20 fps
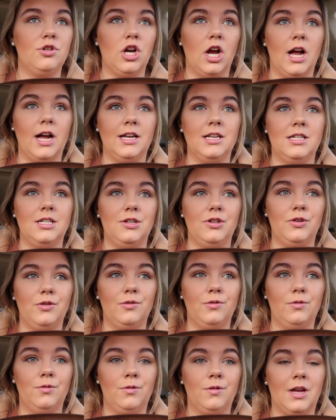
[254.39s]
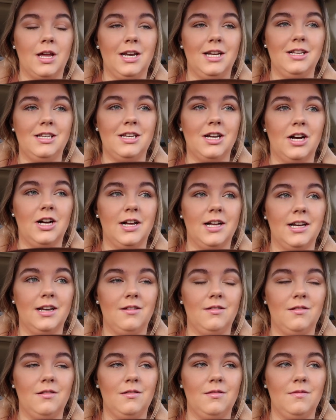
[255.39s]
trying to get it
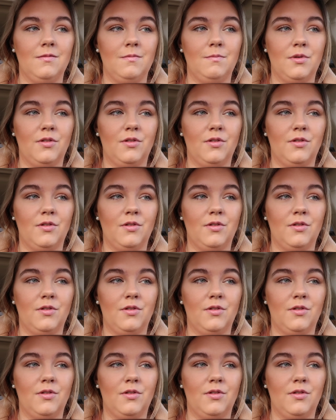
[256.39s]
done